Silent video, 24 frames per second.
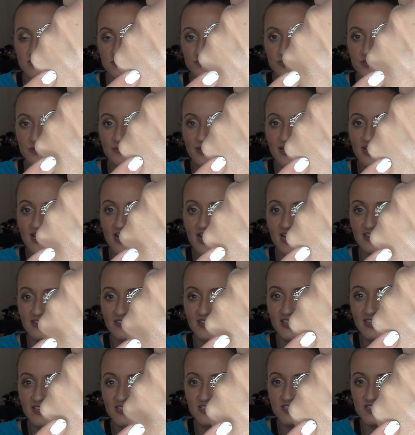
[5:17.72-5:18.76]
So Be My
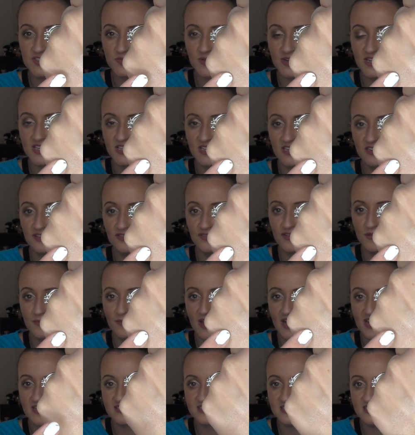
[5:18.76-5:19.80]
Highlight is right here from
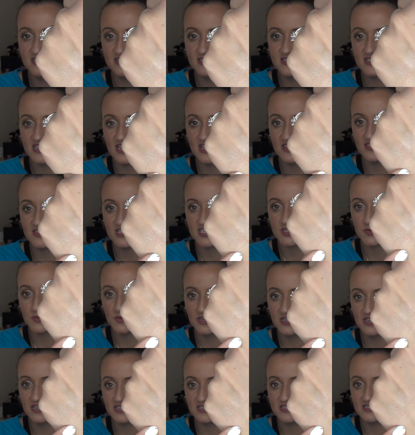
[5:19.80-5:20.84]
Essence and this
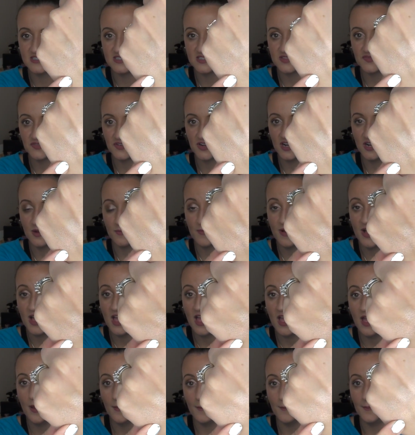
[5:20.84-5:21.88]
one is from
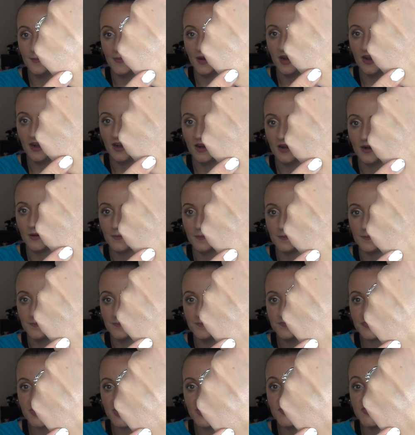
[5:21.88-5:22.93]
um,
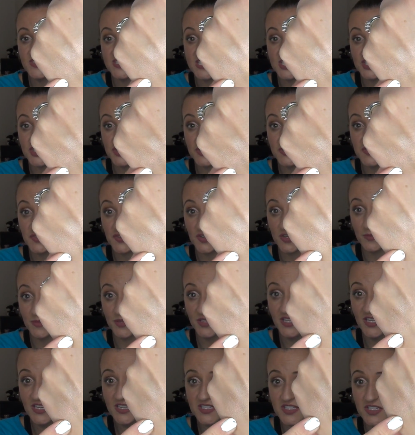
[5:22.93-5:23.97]
Physicians
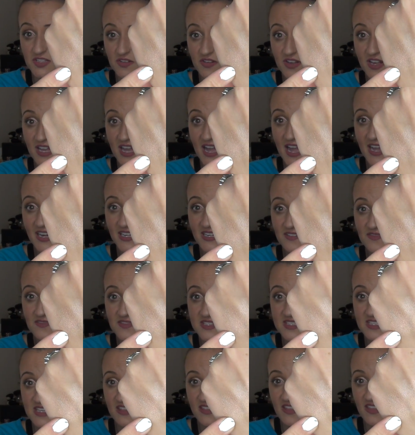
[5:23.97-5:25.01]
Formula. So you can kind of
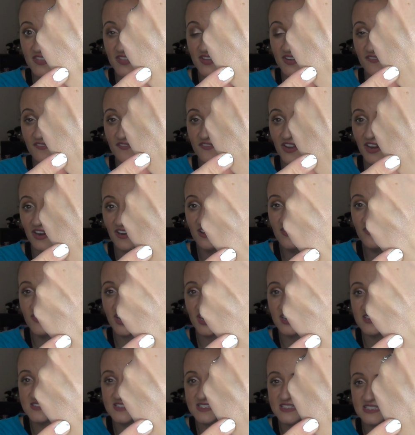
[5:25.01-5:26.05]
see that they're very,
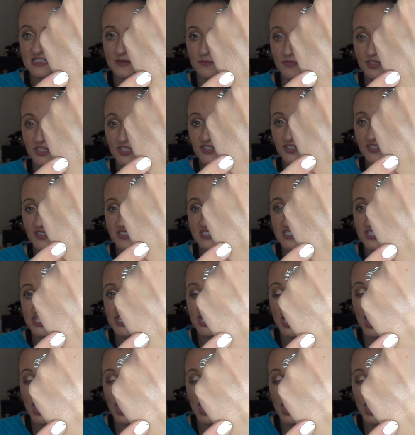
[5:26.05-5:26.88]
very similar in